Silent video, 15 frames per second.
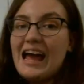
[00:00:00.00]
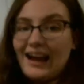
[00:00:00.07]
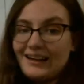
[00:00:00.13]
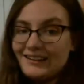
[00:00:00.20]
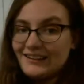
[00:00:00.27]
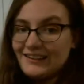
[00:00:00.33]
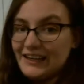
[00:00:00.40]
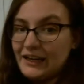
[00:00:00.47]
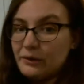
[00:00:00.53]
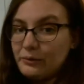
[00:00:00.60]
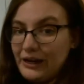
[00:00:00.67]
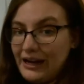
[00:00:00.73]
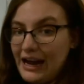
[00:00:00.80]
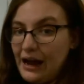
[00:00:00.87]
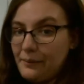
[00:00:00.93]
and seeing
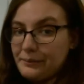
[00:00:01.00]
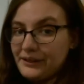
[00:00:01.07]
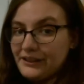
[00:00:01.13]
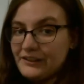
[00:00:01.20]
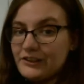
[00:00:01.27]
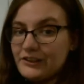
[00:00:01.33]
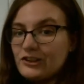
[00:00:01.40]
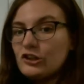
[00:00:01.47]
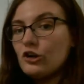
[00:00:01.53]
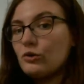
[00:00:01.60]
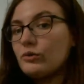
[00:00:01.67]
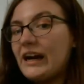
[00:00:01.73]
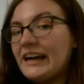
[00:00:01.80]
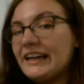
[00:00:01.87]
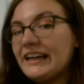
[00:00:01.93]
what happens. So
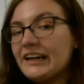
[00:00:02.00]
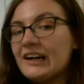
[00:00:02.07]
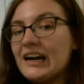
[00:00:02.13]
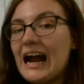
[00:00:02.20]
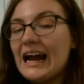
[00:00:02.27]
right here,